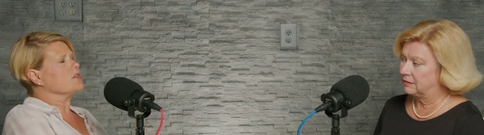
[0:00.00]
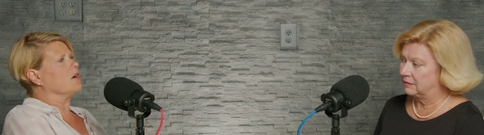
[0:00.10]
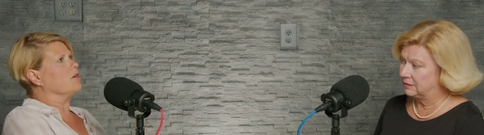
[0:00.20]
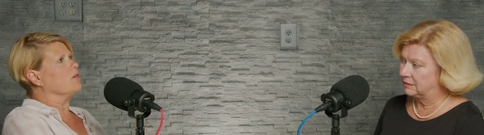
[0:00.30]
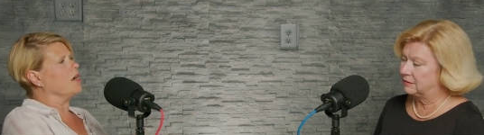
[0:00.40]

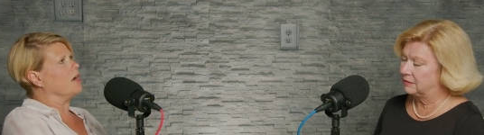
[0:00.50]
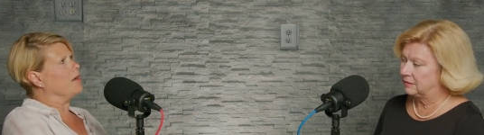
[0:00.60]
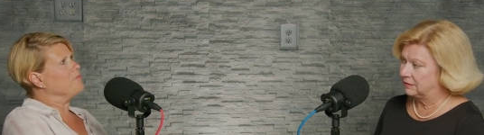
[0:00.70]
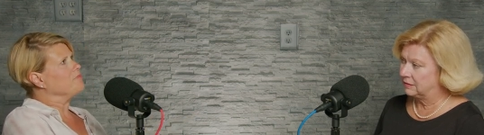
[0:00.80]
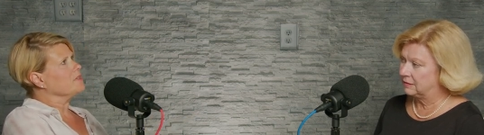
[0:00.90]
Speaker 1: so
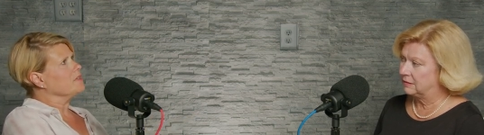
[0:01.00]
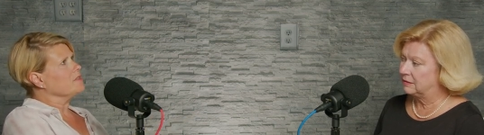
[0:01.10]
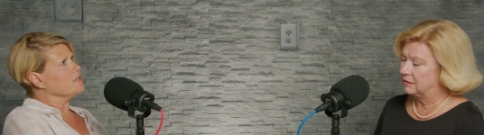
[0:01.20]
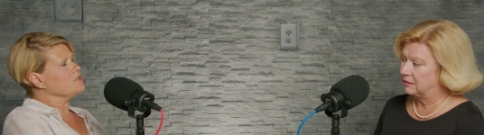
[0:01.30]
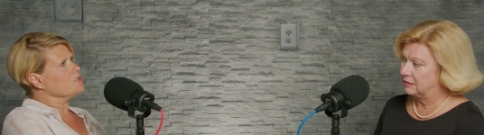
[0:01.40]
um,
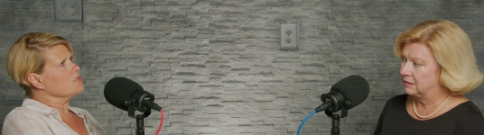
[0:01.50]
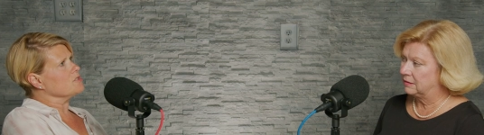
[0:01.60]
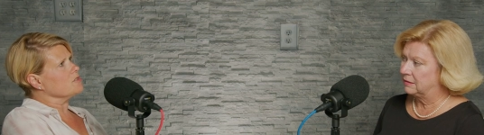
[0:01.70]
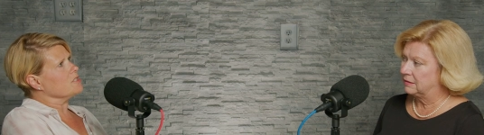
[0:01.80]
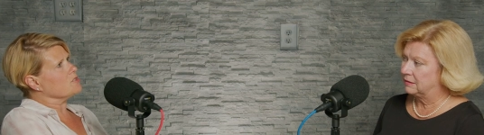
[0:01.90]
this
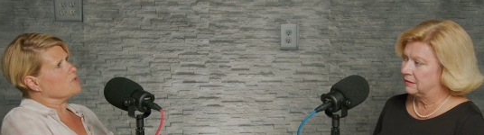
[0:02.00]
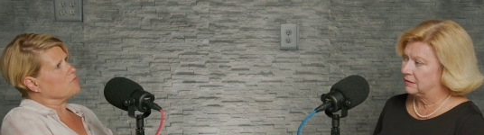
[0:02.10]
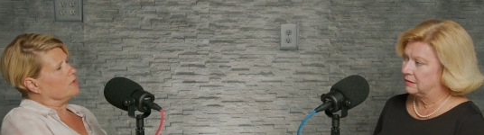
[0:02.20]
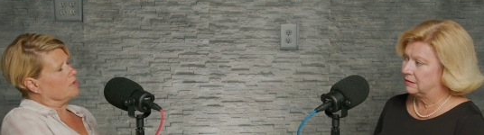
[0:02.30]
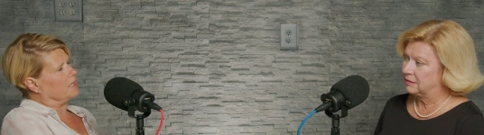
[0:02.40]
is this is
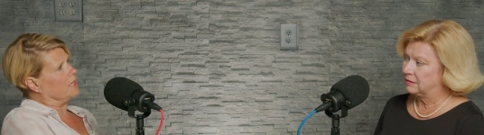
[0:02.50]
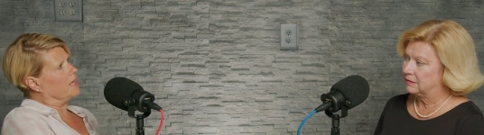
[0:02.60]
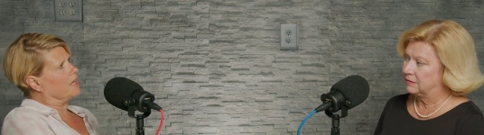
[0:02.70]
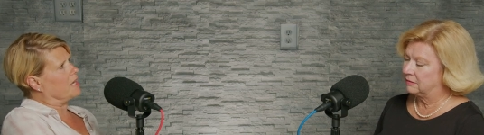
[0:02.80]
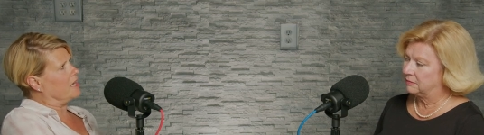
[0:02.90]
really
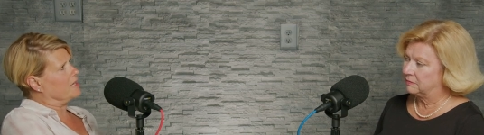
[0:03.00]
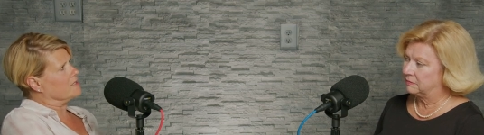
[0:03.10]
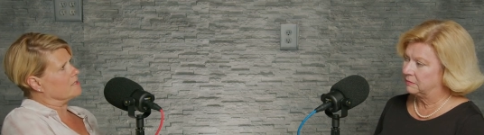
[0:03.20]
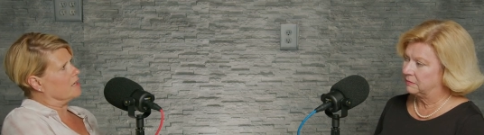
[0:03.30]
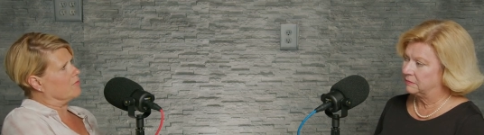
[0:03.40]
a
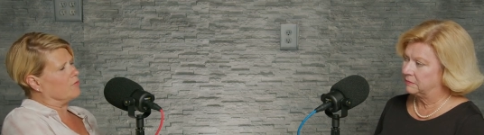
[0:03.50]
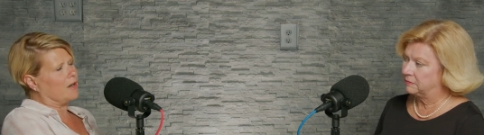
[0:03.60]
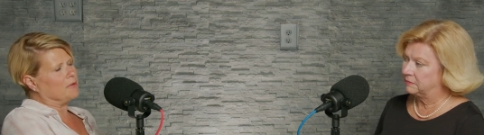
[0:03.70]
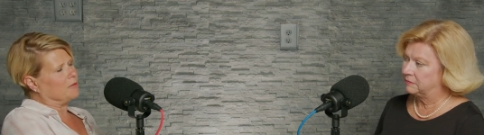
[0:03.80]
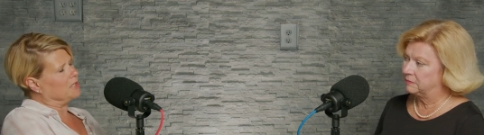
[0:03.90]
case of
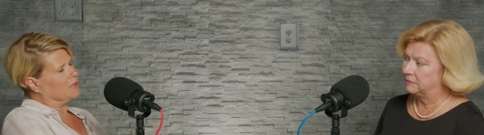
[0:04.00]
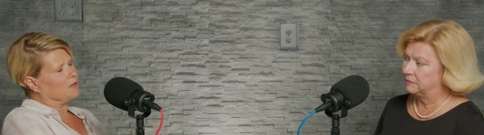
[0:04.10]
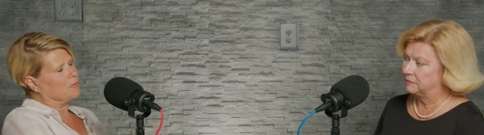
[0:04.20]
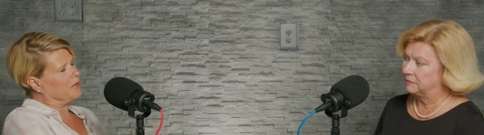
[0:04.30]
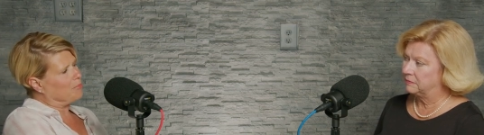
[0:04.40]
robbing
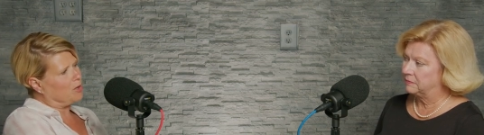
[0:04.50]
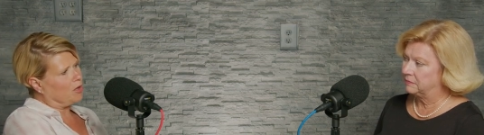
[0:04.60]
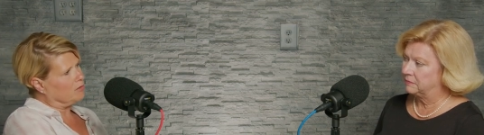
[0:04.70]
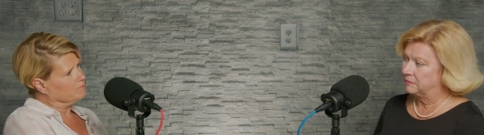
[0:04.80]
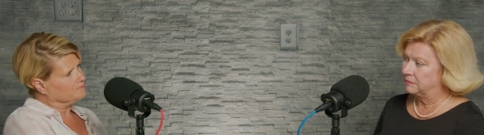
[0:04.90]
Peter to pay
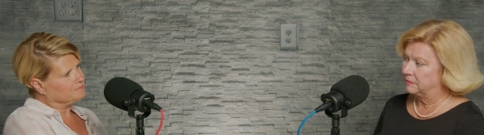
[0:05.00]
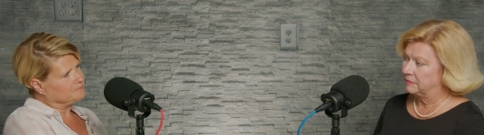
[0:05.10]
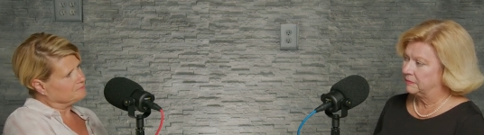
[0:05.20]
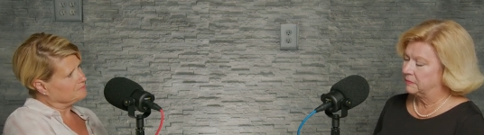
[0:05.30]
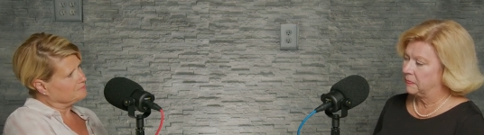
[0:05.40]
Paul.
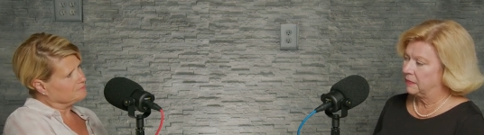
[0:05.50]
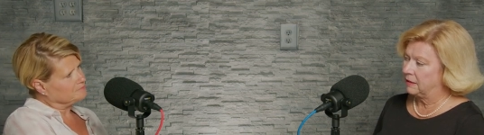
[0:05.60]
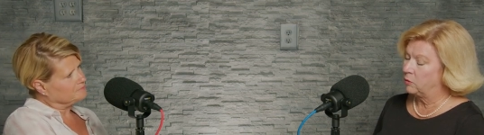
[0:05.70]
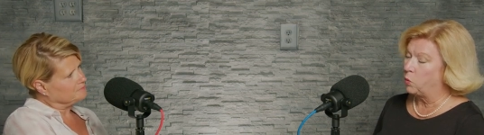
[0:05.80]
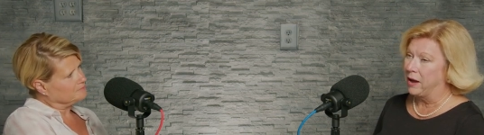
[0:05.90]

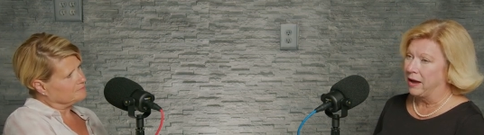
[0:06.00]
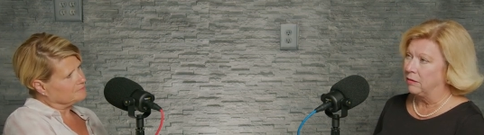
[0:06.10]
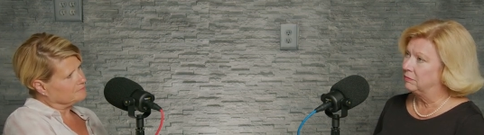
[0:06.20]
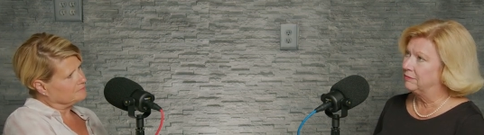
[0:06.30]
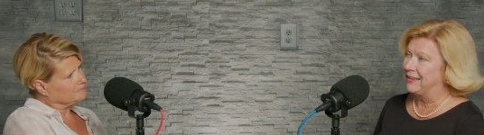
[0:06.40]

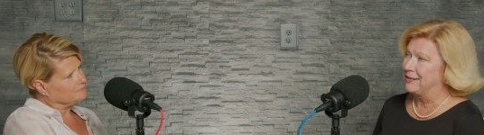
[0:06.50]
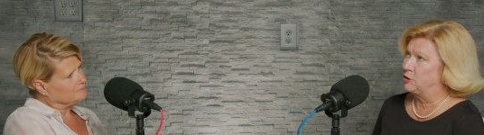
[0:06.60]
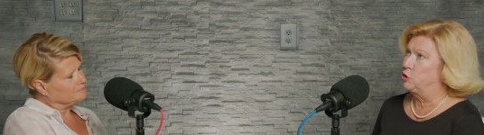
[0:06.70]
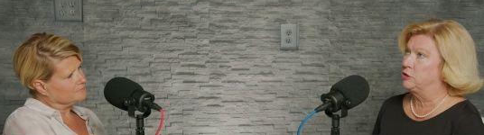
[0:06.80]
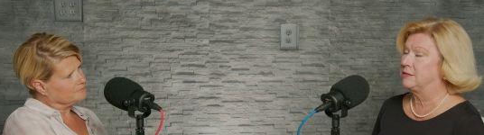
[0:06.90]
Speaker 2: Wow.
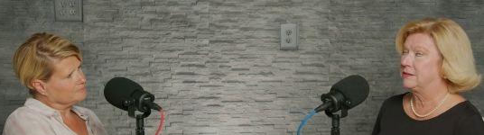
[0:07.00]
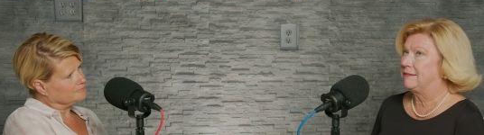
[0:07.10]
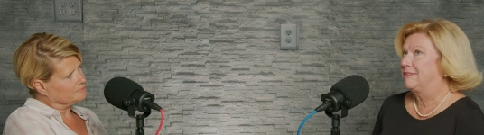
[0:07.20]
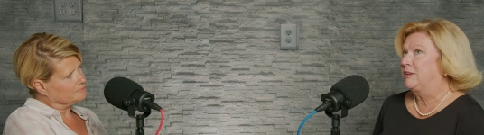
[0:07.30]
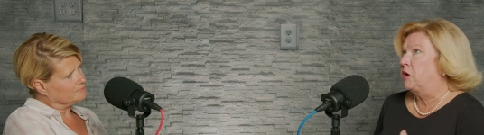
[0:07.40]
That's just,
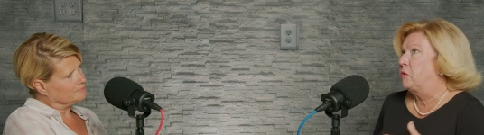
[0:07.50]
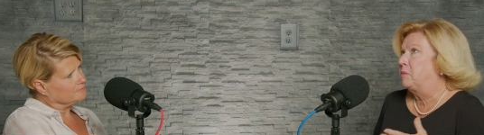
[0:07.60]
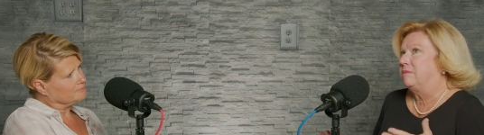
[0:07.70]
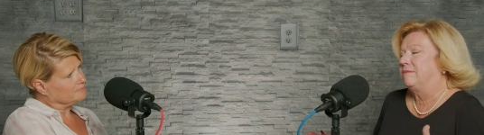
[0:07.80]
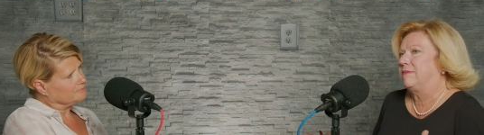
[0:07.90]
you know,
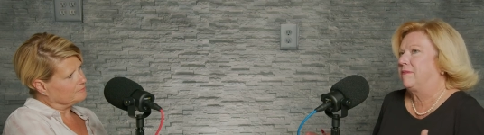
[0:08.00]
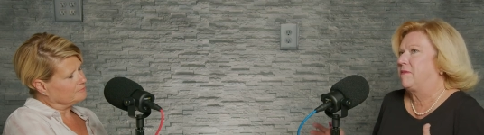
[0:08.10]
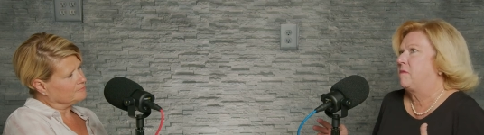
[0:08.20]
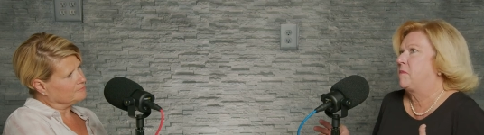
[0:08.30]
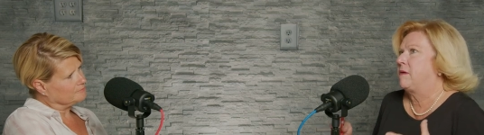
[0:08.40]

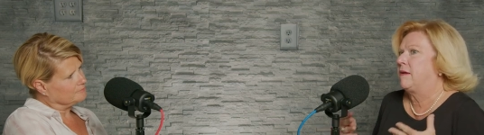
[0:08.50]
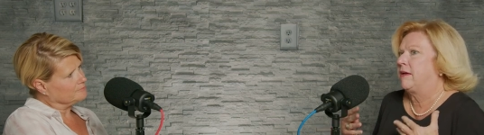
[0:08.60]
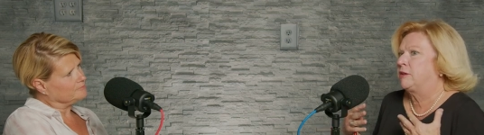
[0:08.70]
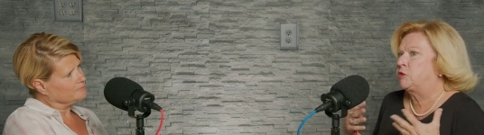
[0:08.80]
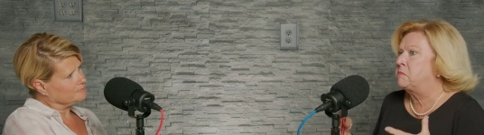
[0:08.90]

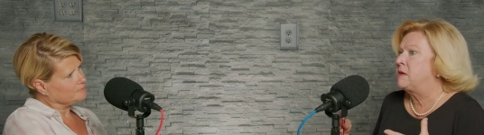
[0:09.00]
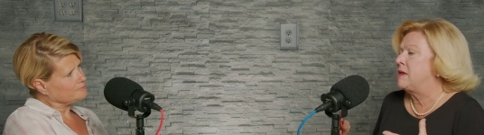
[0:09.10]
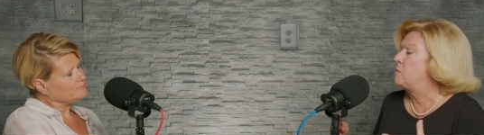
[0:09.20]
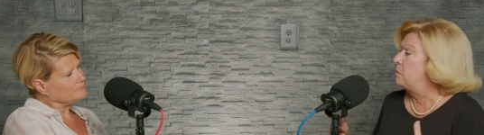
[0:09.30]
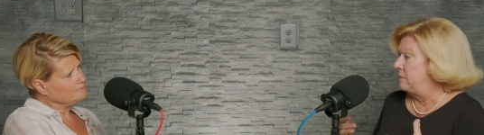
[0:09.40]
to
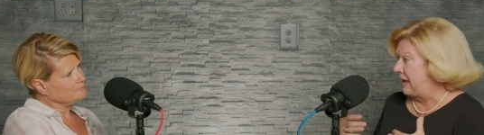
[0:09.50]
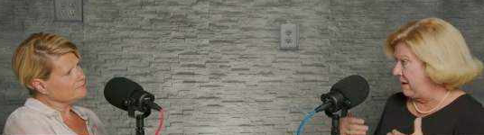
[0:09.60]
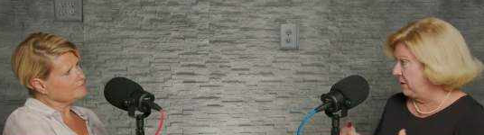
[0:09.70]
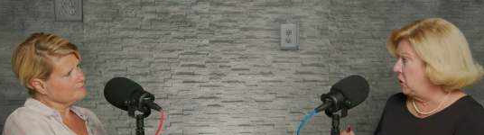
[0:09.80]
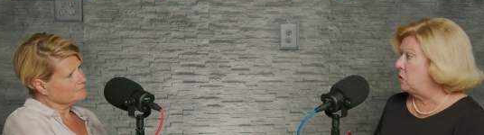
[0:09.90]
me,
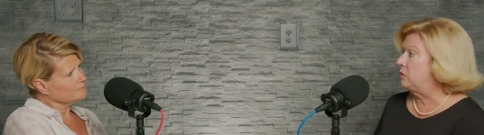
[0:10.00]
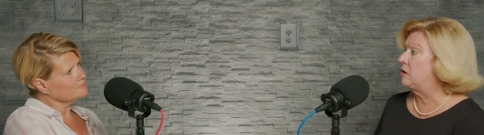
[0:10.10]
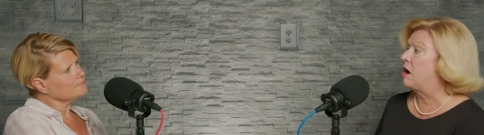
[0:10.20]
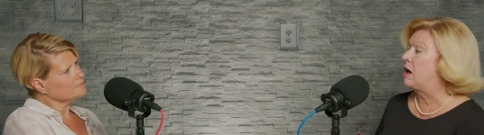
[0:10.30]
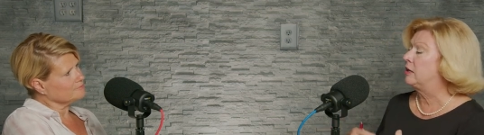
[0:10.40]
having gone to
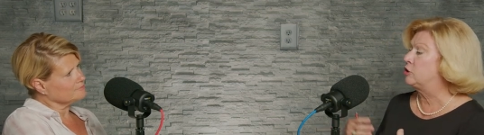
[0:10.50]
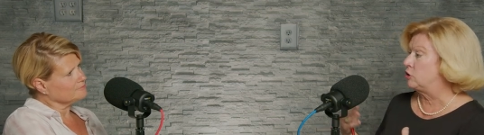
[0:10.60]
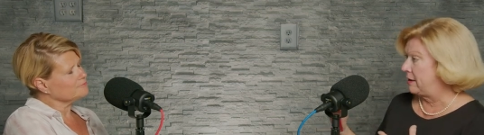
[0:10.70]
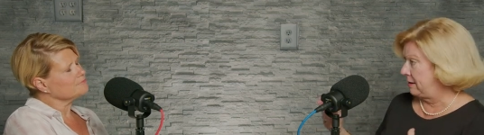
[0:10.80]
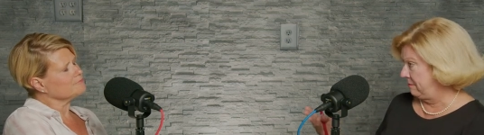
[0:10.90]
college
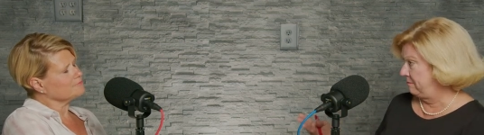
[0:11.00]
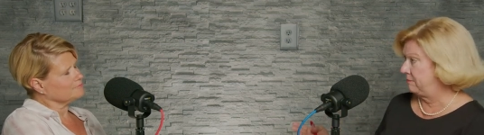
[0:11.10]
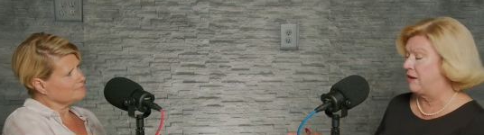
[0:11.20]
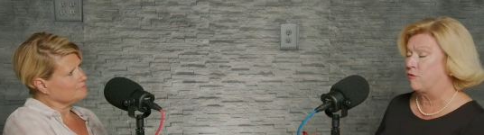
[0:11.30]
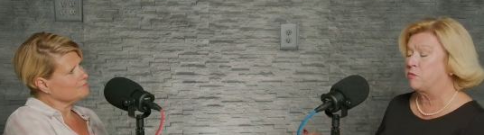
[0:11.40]
like
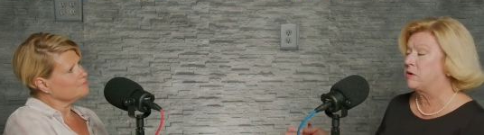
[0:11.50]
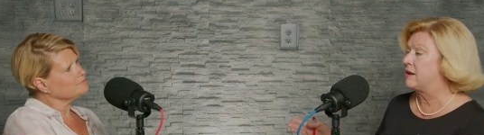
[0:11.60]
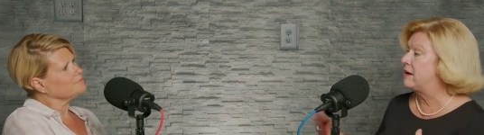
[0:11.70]
everyone